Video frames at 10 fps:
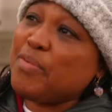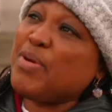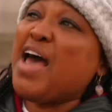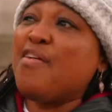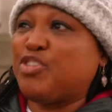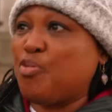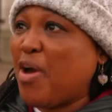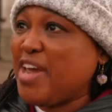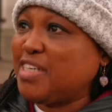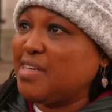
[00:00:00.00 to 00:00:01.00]
We have to
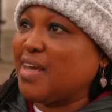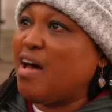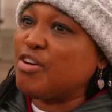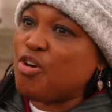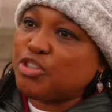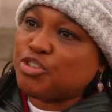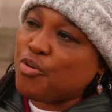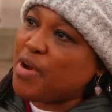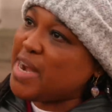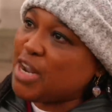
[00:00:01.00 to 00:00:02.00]
wait. Cannot
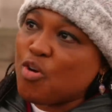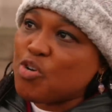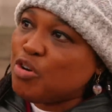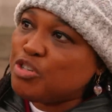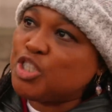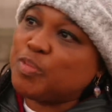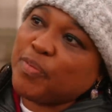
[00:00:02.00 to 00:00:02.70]
draw any conclusions